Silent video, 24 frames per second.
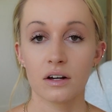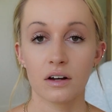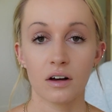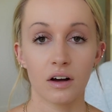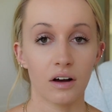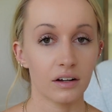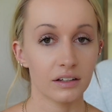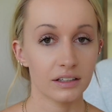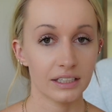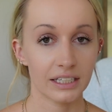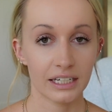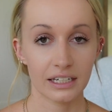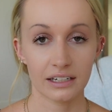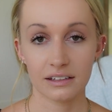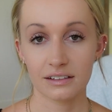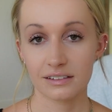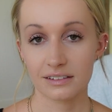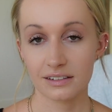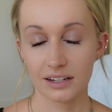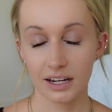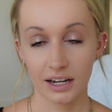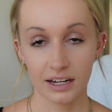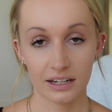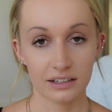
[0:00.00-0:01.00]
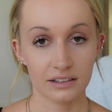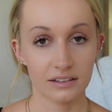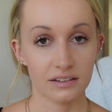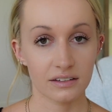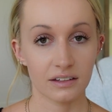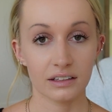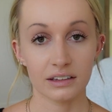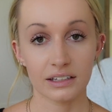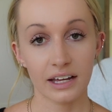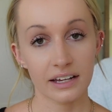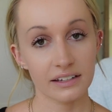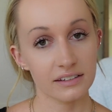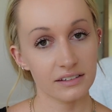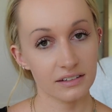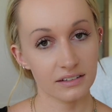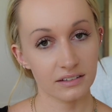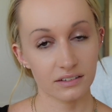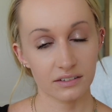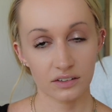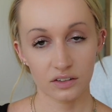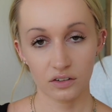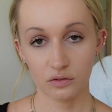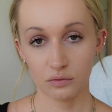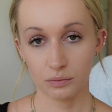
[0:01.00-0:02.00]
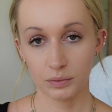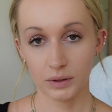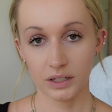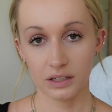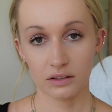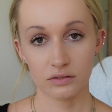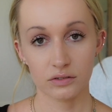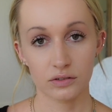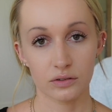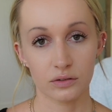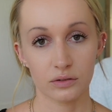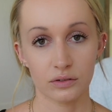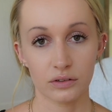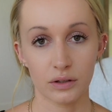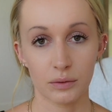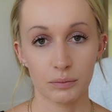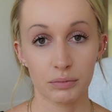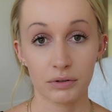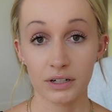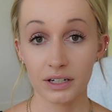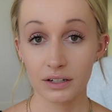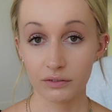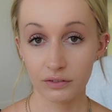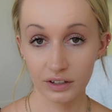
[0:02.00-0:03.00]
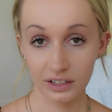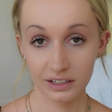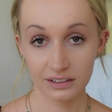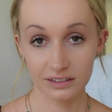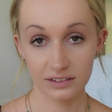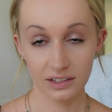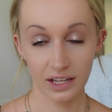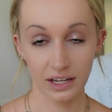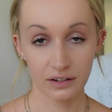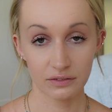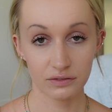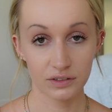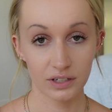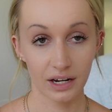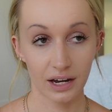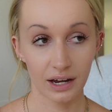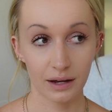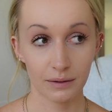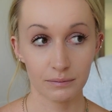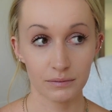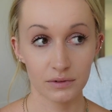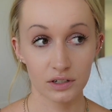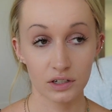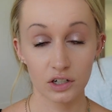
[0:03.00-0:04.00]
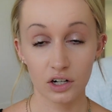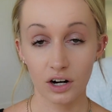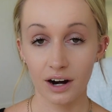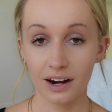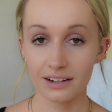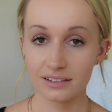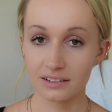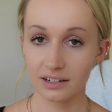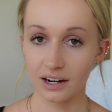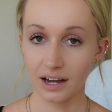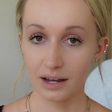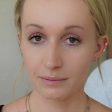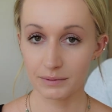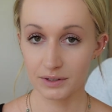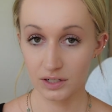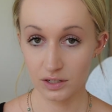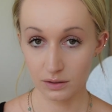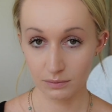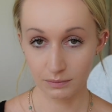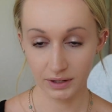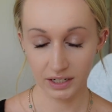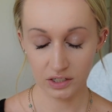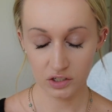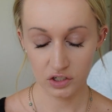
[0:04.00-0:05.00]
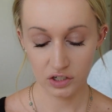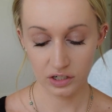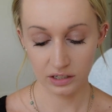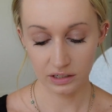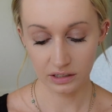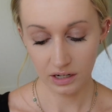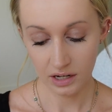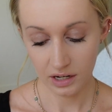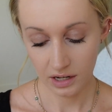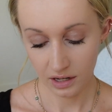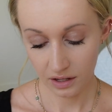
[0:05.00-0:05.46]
all the insights, the lessons you've been through, the previous lifetimes across time and dimension.